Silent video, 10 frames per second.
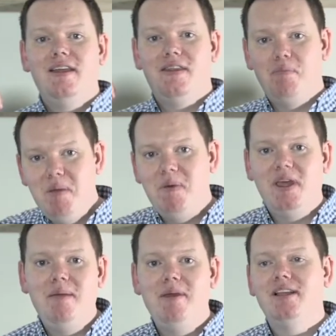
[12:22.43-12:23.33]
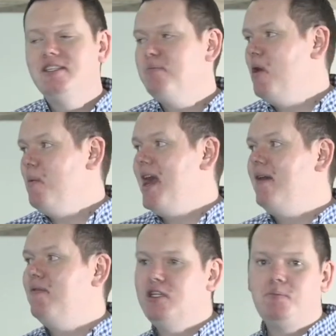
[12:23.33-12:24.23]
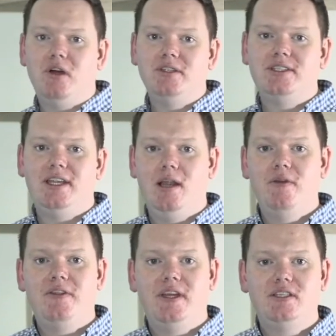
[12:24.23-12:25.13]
that people email us about, we have a response to deal with